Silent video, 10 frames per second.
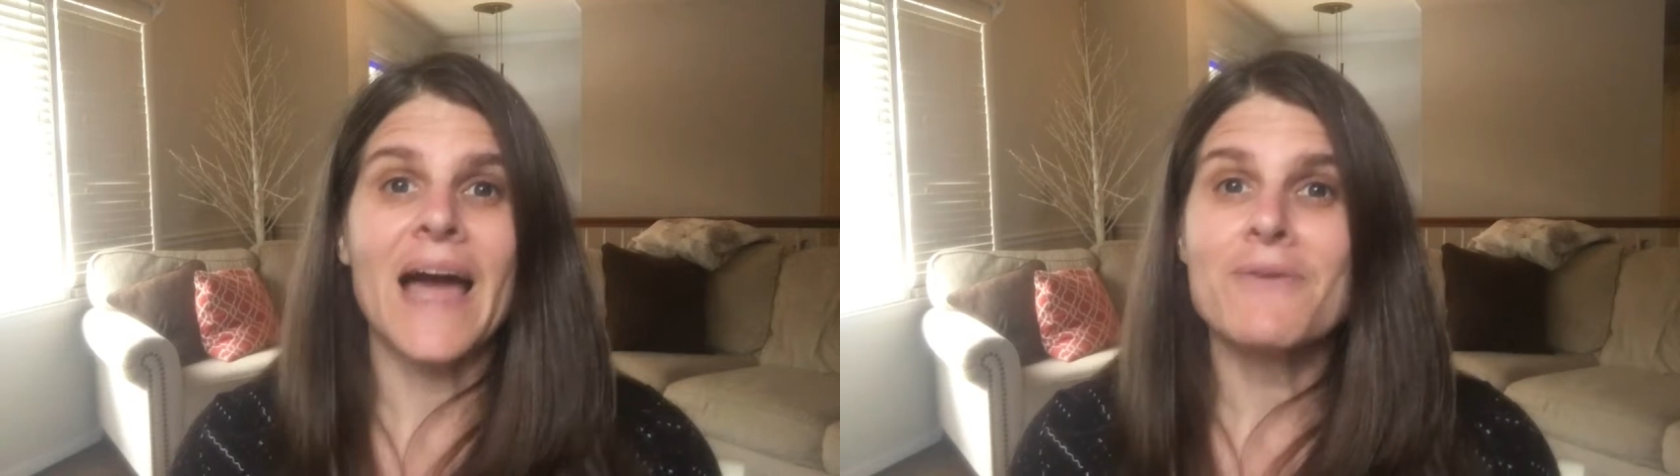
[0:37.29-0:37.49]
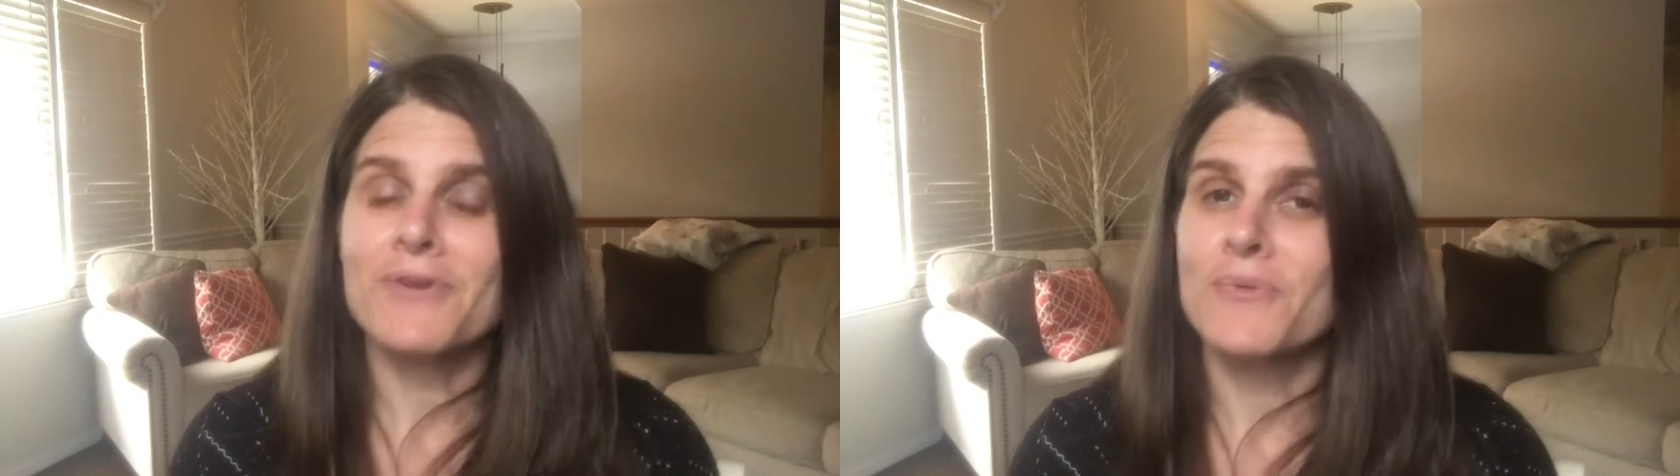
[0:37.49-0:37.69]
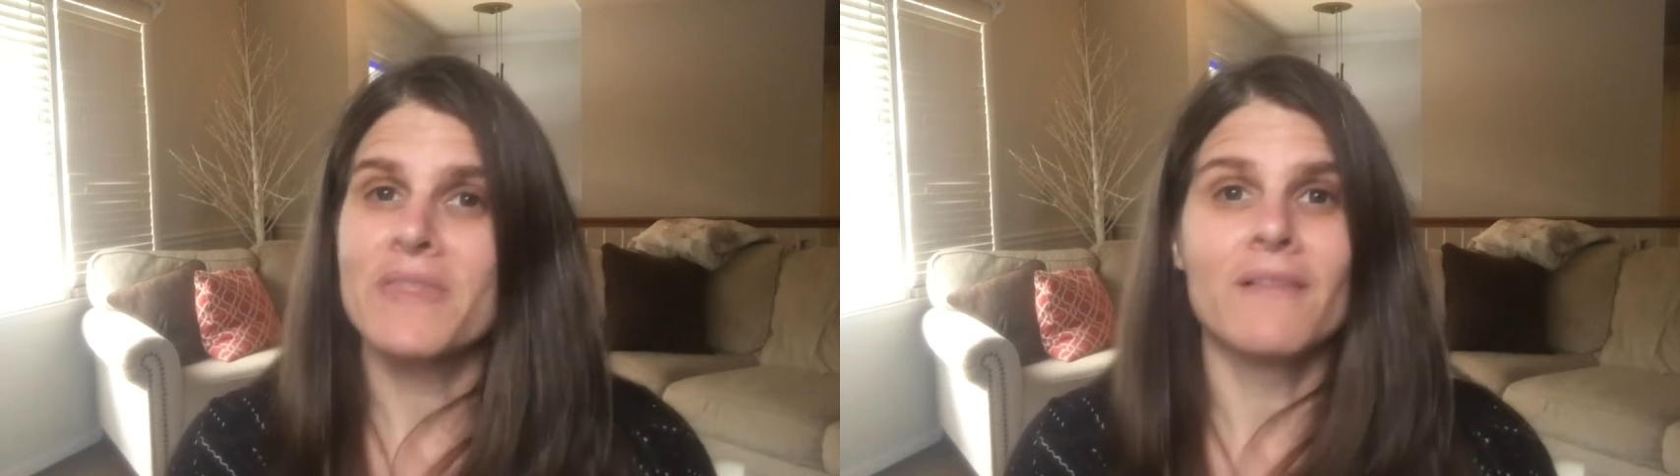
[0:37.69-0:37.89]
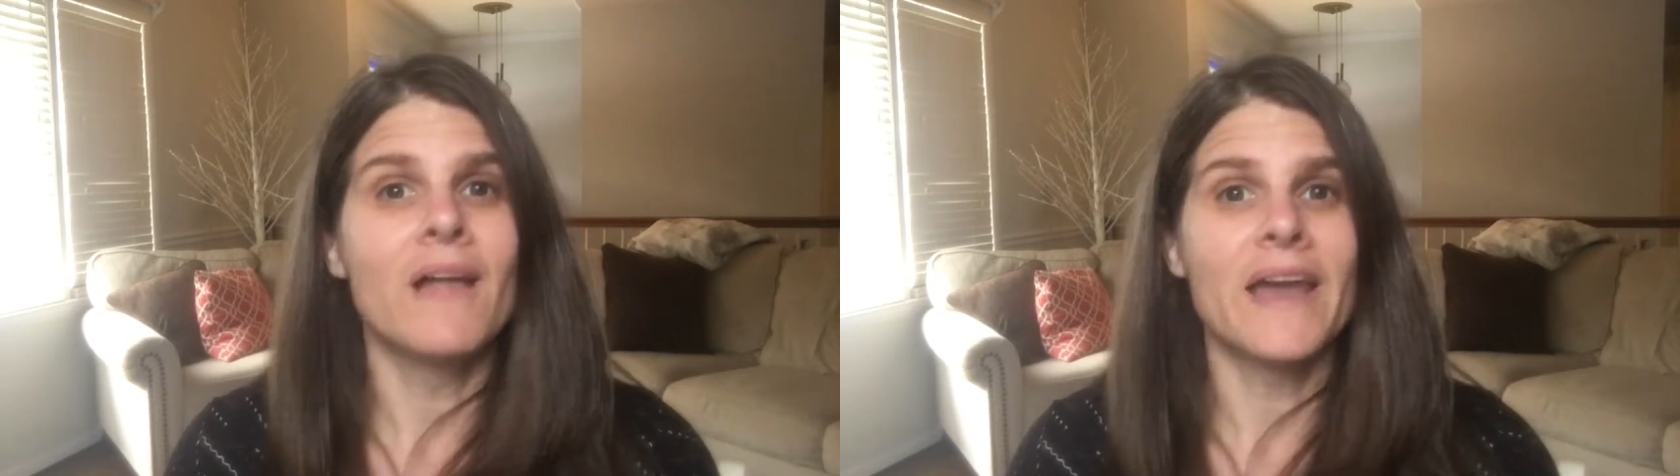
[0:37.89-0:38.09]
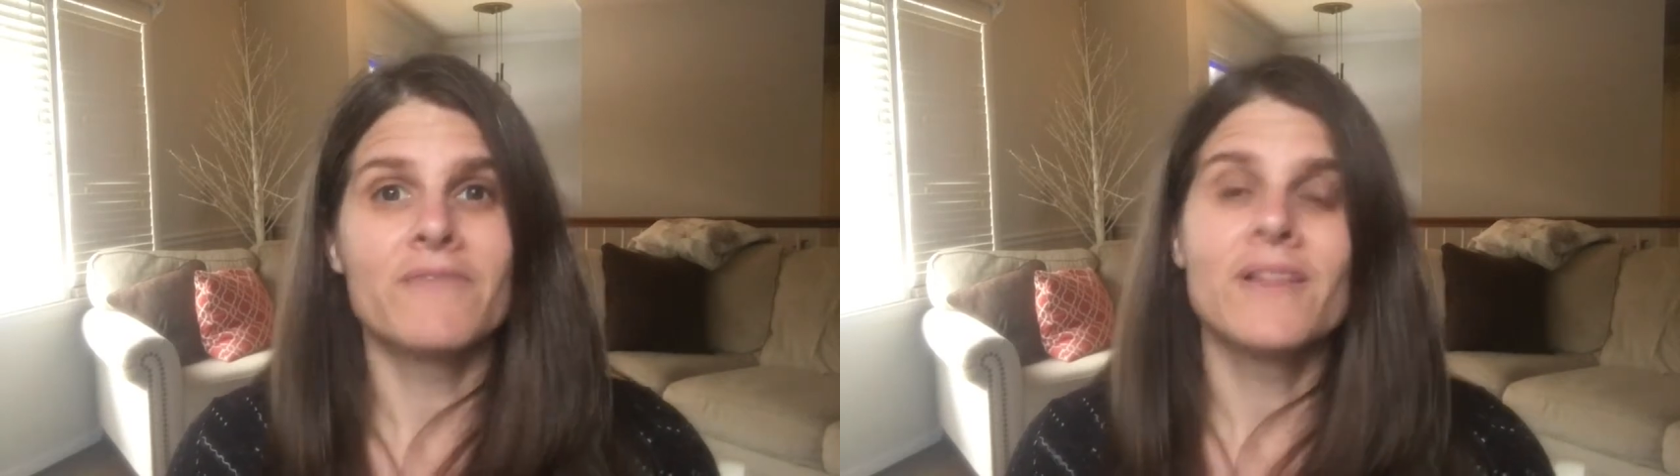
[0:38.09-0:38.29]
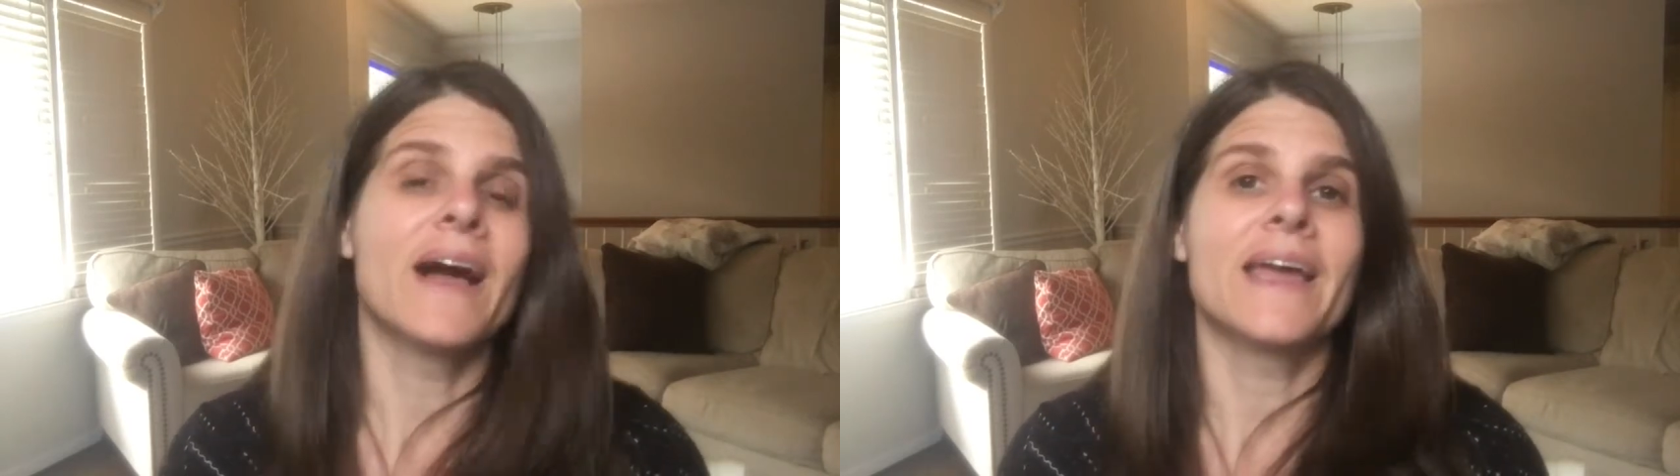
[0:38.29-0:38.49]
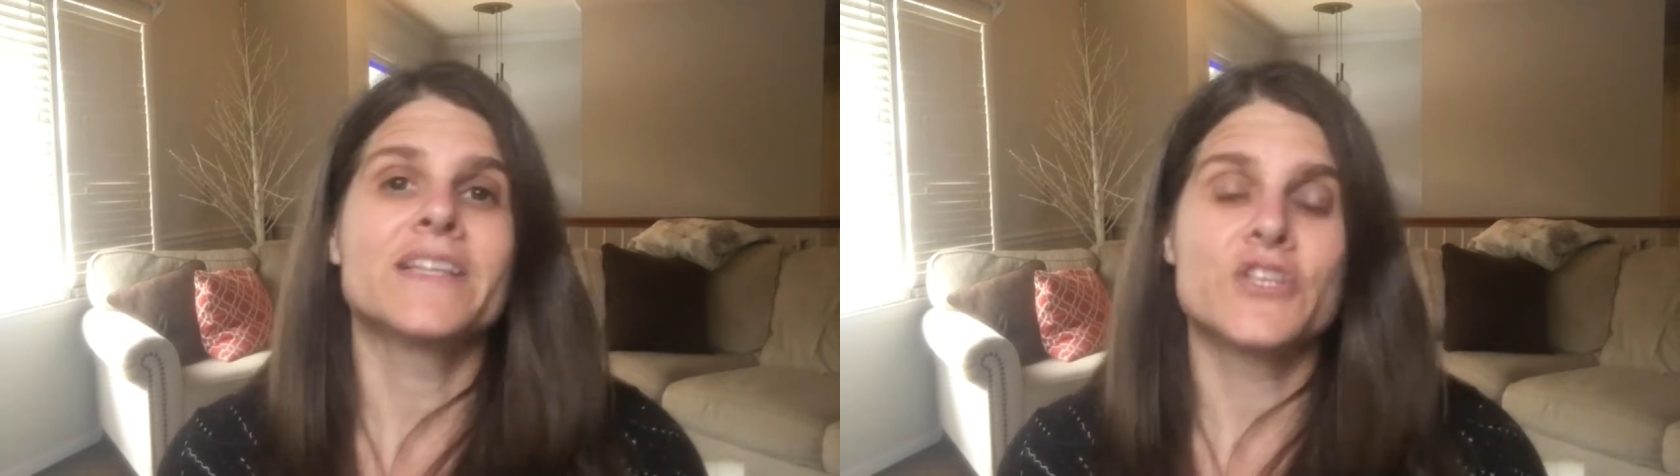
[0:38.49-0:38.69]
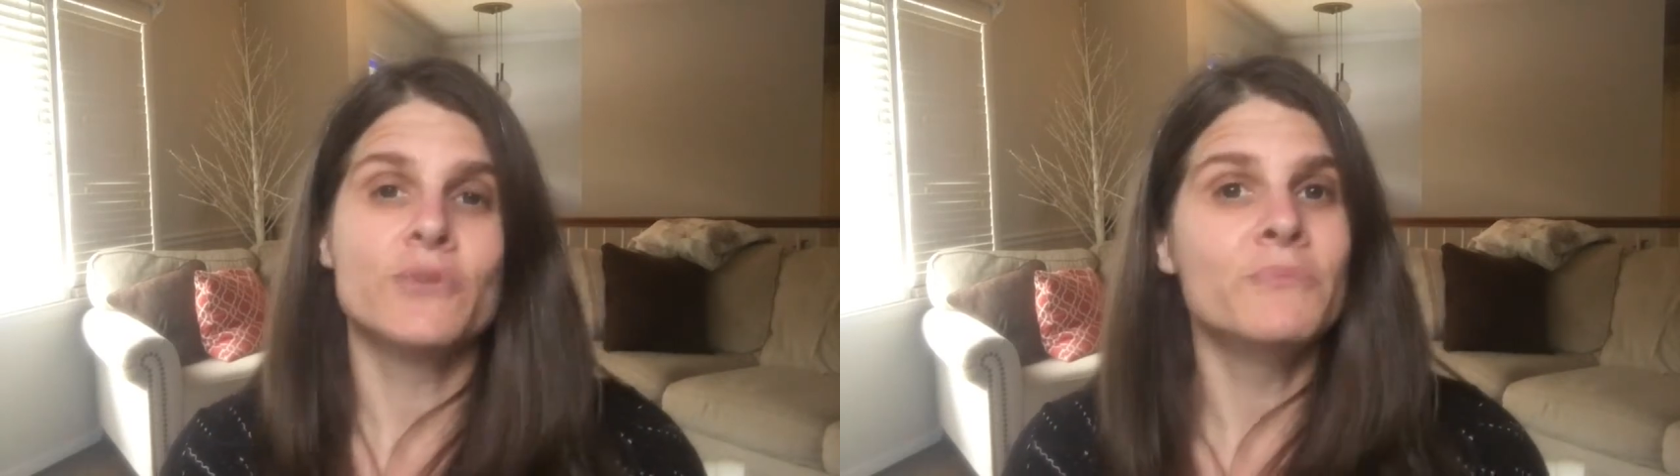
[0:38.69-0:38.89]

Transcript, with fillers: I work with a lot of clients who